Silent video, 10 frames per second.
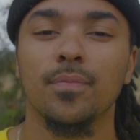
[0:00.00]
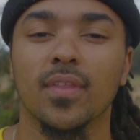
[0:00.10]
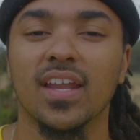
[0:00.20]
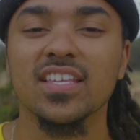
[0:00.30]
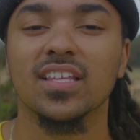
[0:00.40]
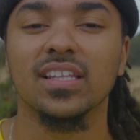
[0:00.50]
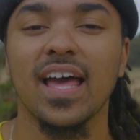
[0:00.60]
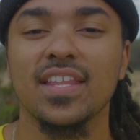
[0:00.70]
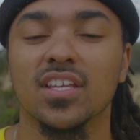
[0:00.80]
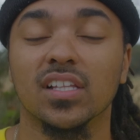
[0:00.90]
Now that's a
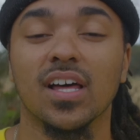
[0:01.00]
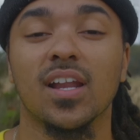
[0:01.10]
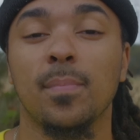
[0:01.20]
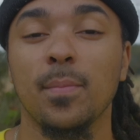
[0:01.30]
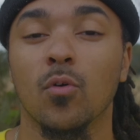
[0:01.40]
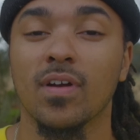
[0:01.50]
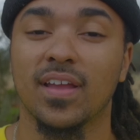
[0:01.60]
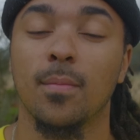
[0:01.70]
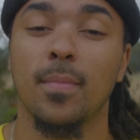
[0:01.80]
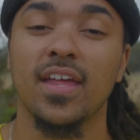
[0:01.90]
lens a lot of people
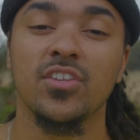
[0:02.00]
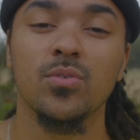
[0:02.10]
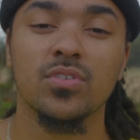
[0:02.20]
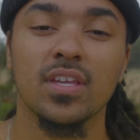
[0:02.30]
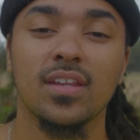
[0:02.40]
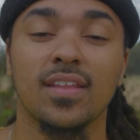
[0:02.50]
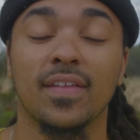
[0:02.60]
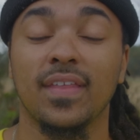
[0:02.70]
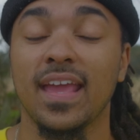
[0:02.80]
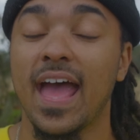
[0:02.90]
recommend using and
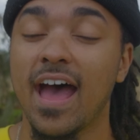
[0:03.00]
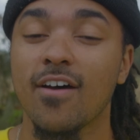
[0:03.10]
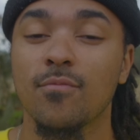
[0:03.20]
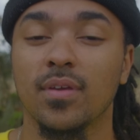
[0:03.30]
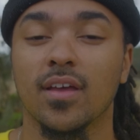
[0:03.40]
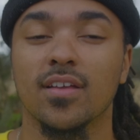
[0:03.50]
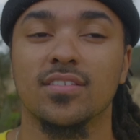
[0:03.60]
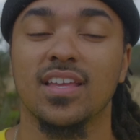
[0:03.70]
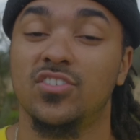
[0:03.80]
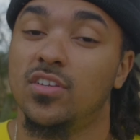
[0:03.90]
that they have
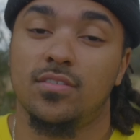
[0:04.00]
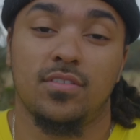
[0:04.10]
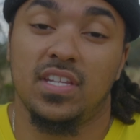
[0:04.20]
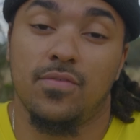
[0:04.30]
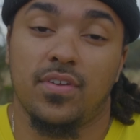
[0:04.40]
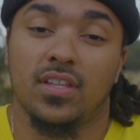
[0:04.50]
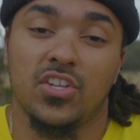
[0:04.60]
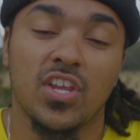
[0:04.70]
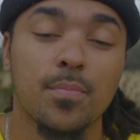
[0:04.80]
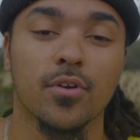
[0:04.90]
because it's just significantly
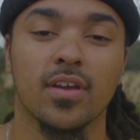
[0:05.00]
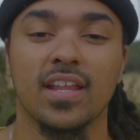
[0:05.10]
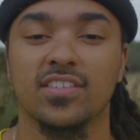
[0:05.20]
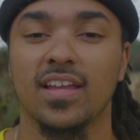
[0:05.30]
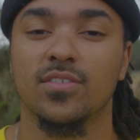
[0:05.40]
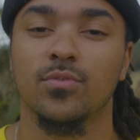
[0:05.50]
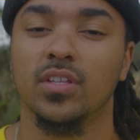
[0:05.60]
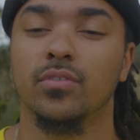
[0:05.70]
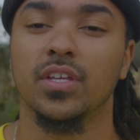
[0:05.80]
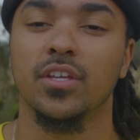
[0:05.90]
cheaper, and they say it's really, really